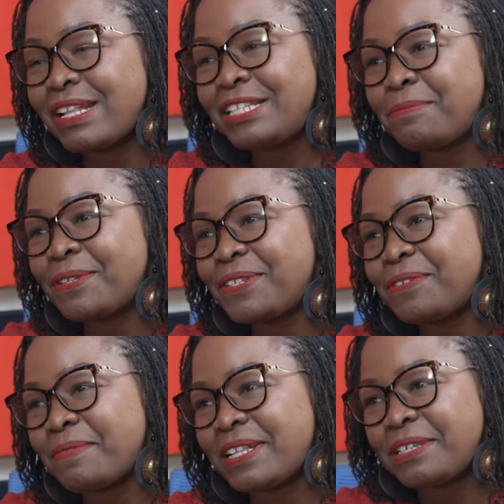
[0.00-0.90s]
Multiples
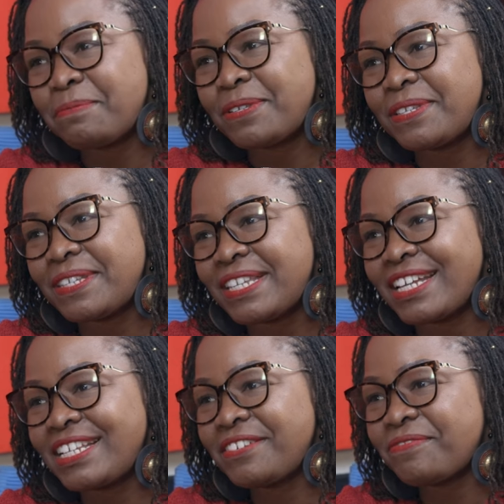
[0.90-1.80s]
to Multiple
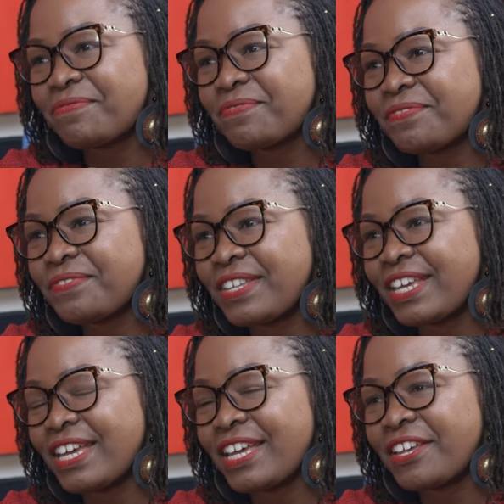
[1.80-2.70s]
Society. Oh yeah.
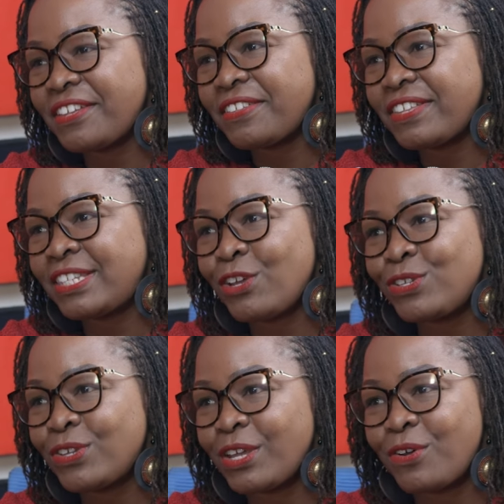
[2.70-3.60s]
Yeah. You don't talk
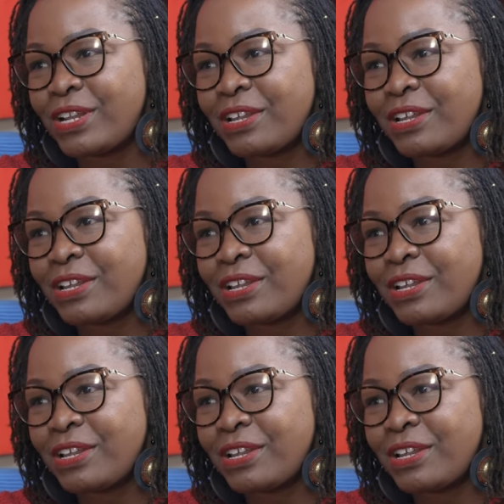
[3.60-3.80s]
also about. You